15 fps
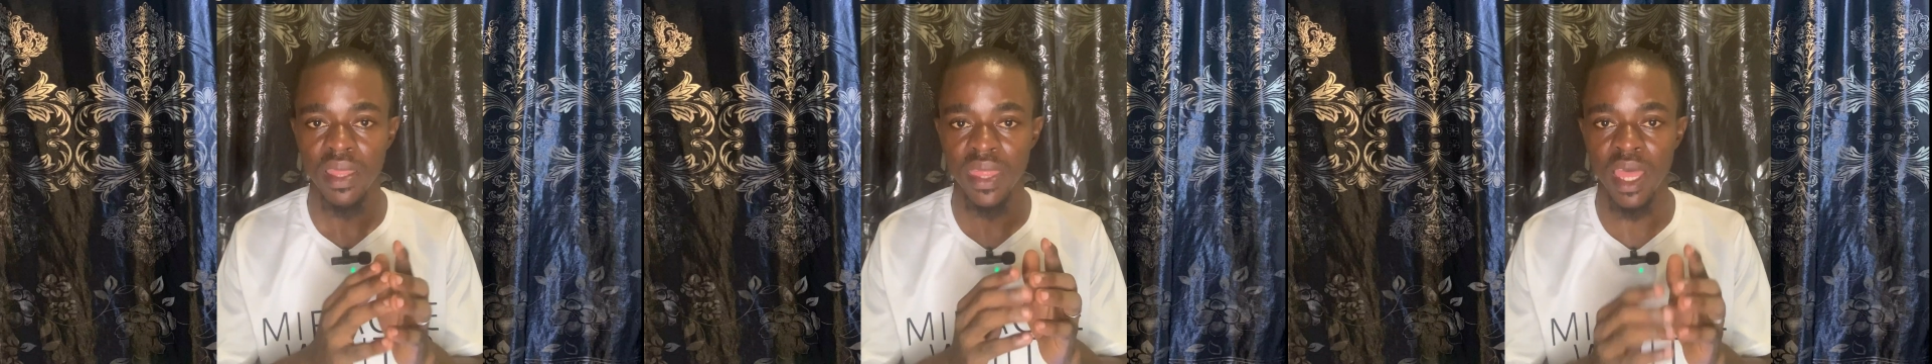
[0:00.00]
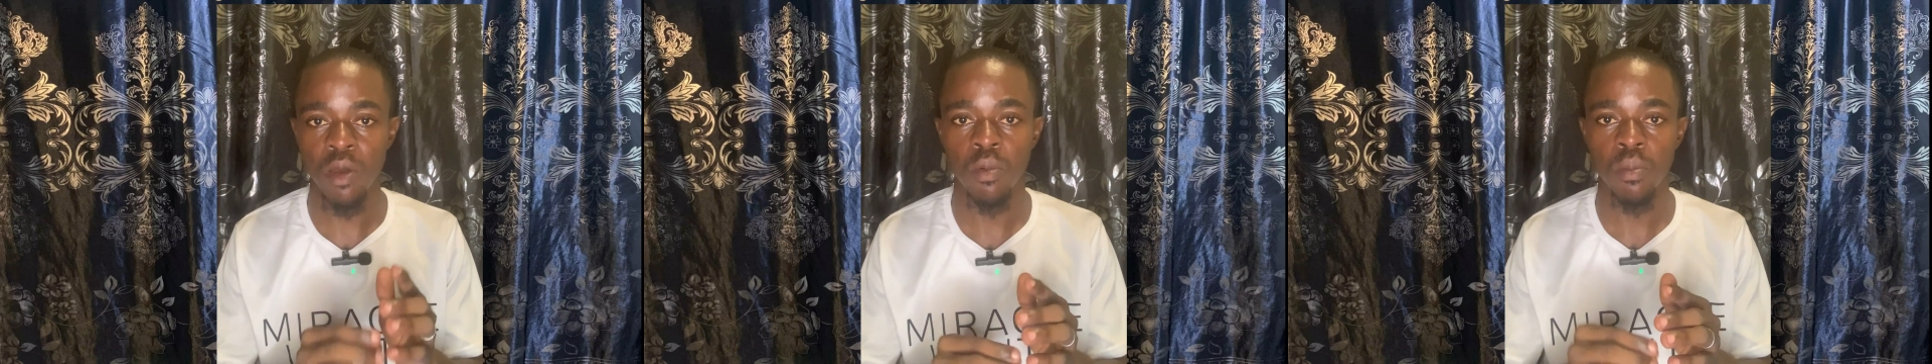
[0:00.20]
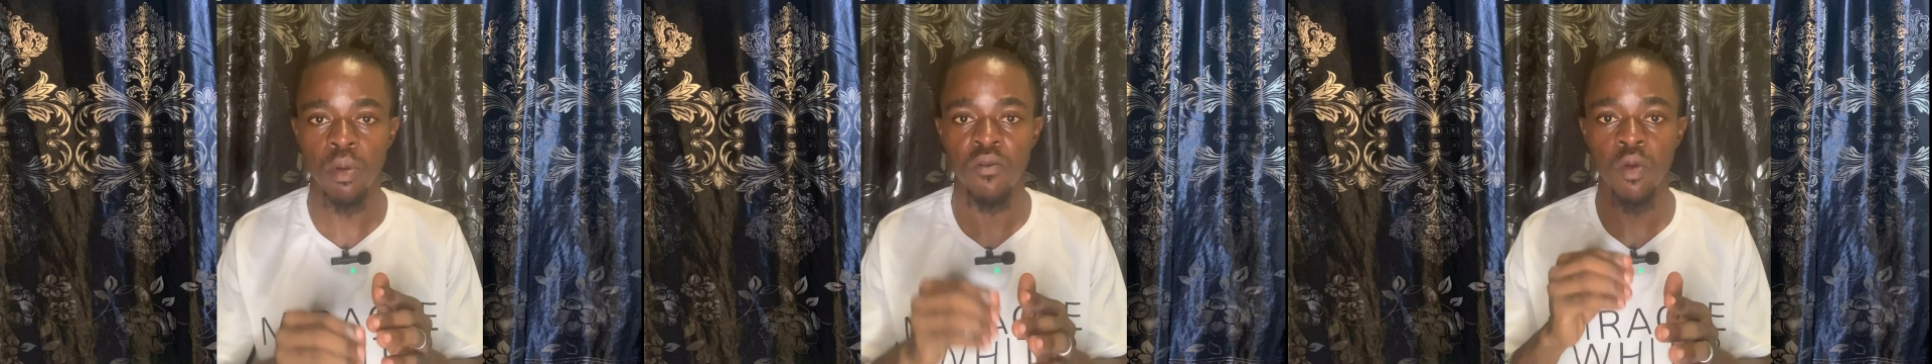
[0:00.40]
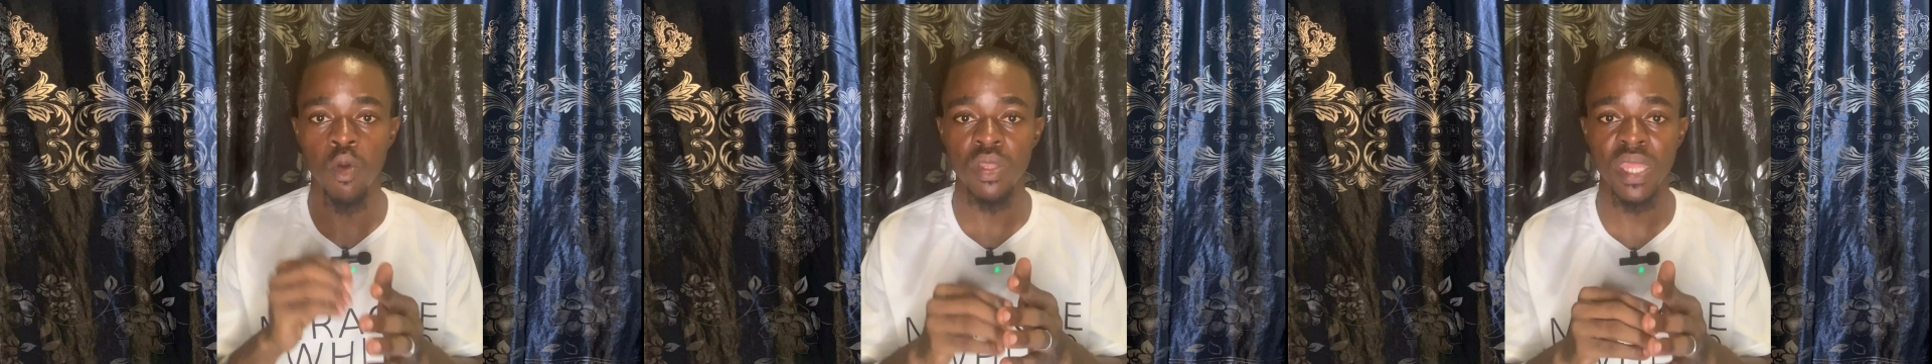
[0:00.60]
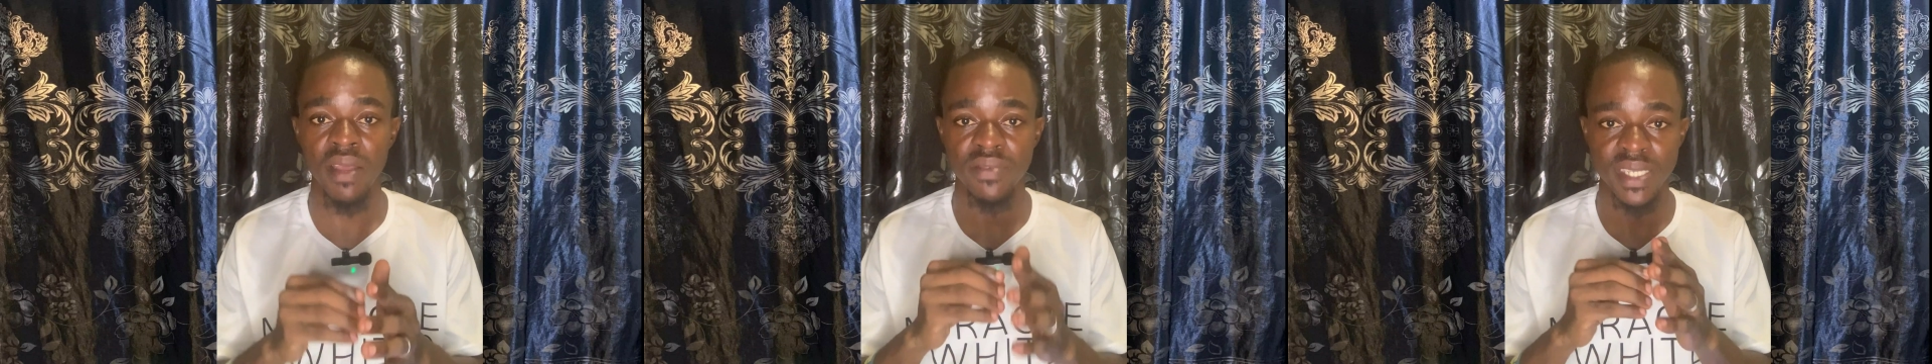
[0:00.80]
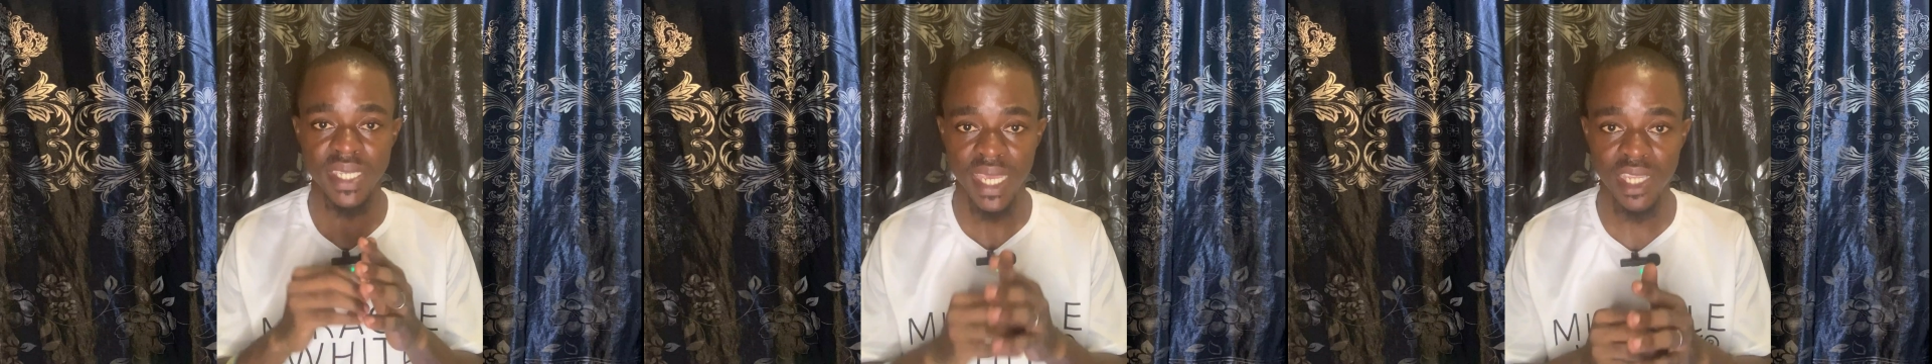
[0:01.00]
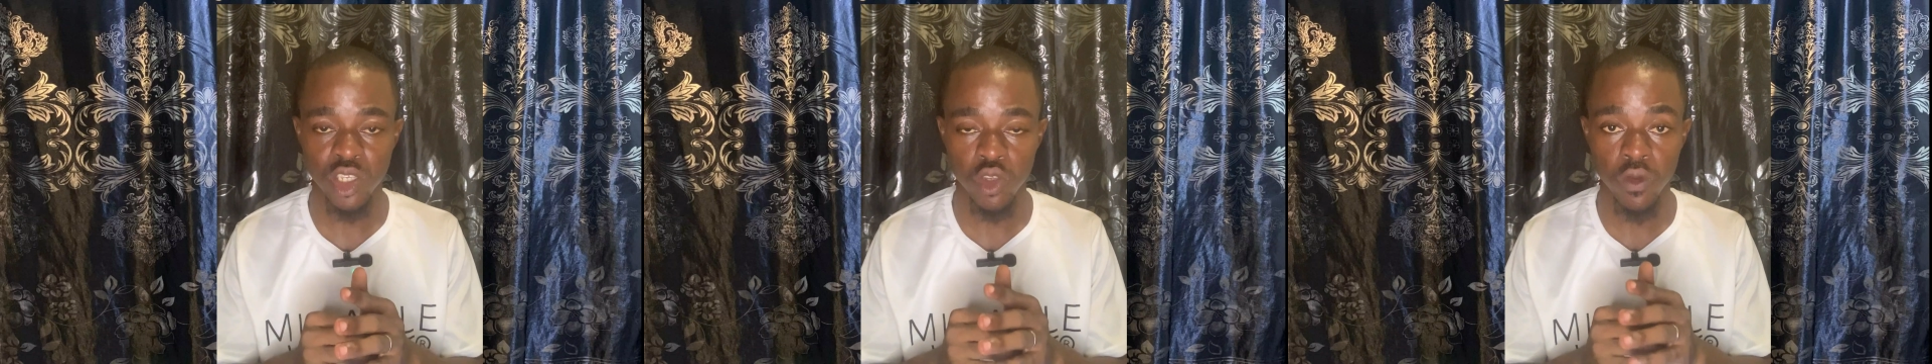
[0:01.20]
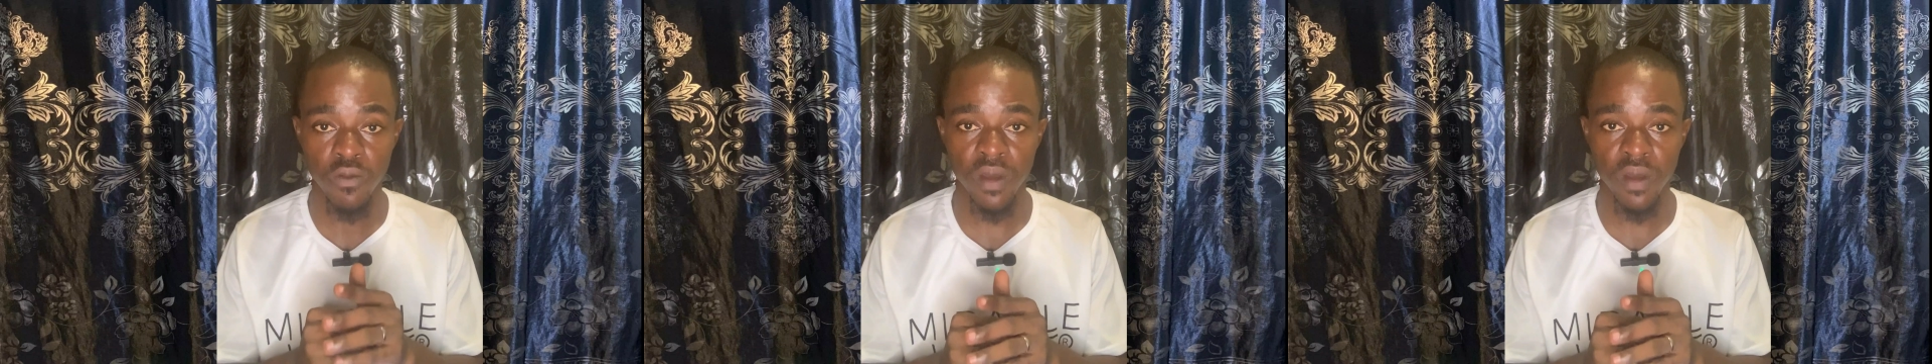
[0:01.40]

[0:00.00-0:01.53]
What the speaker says: Now, but for what I've said so